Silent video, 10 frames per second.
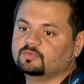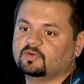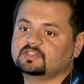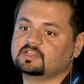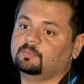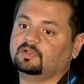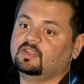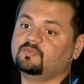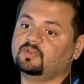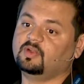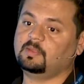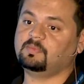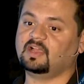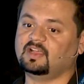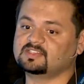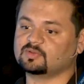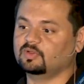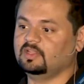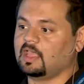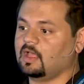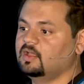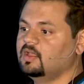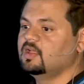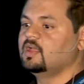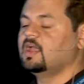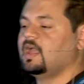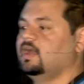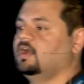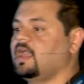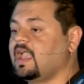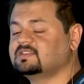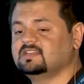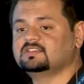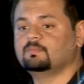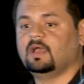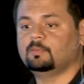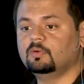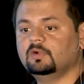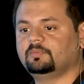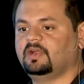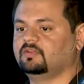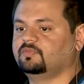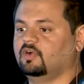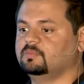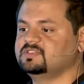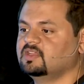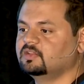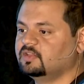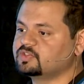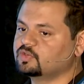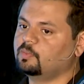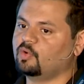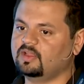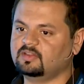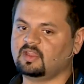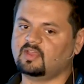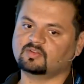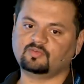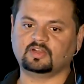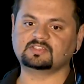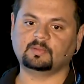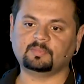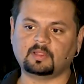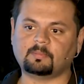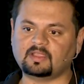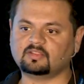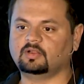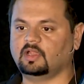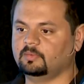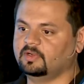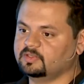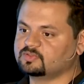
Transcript: For example, if your API is only accessed by mobile platforms, there's no point in having, for example, a Python library.